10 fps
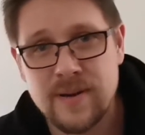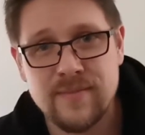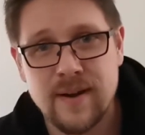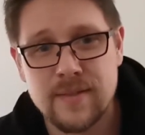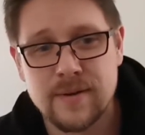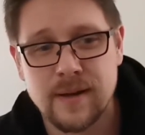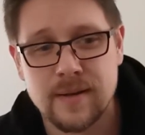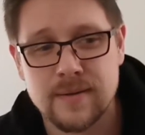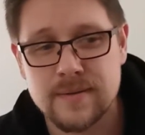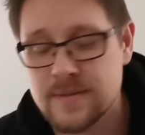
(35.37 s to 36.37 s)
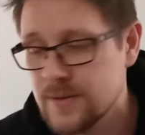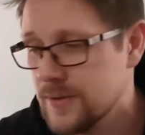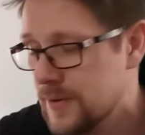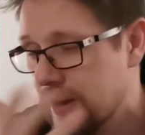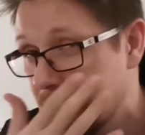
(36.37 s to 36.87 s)
been a father again,
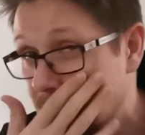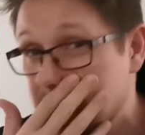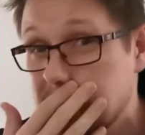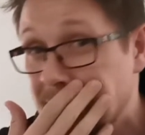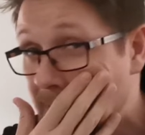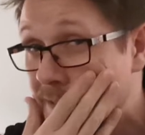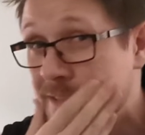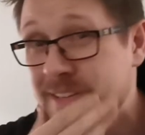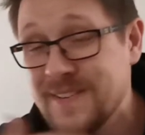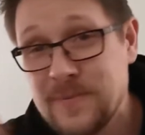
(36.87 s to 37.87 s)
so I now have 3 kids.